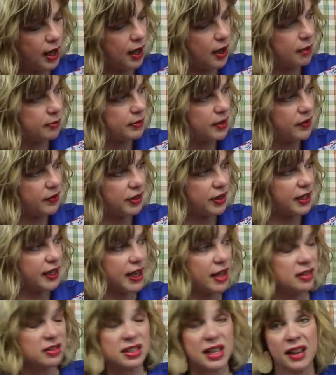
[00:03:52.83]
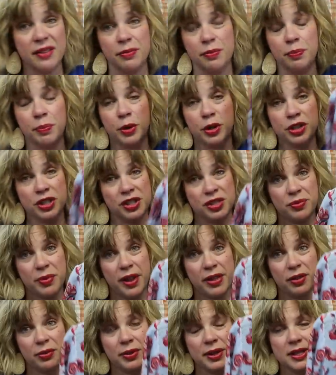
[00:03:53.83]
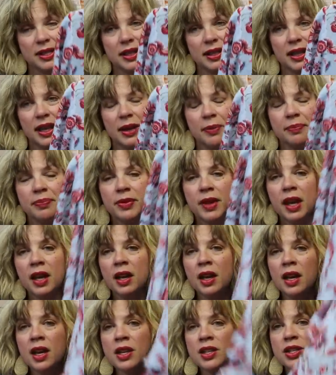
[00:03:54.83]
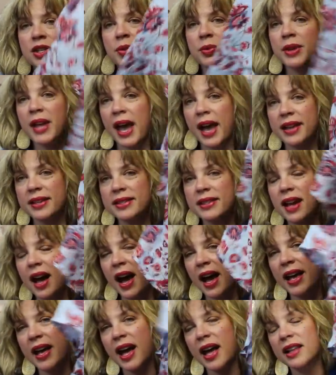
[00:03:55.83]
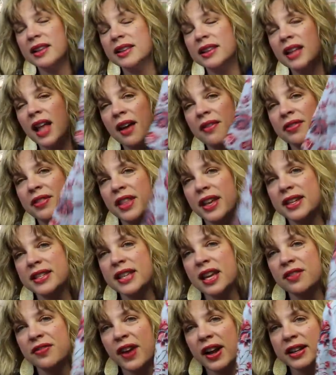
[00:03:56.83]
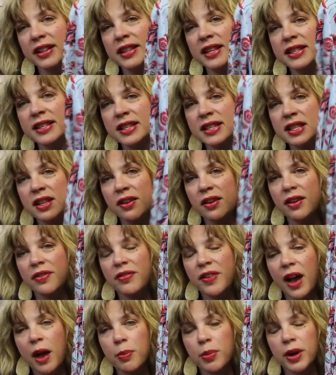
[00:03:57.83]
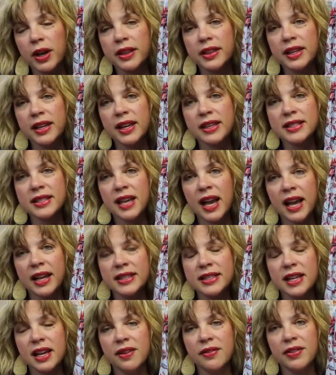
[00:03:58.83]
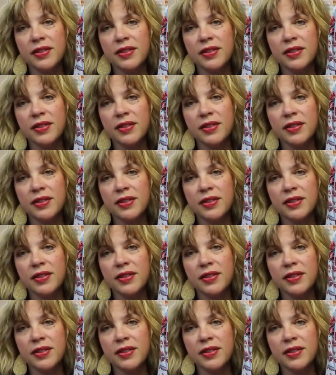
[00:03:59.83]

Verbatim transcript: um, everything else i purchased rather recently. So yes, I love this. In fact, this is the fabric that is kind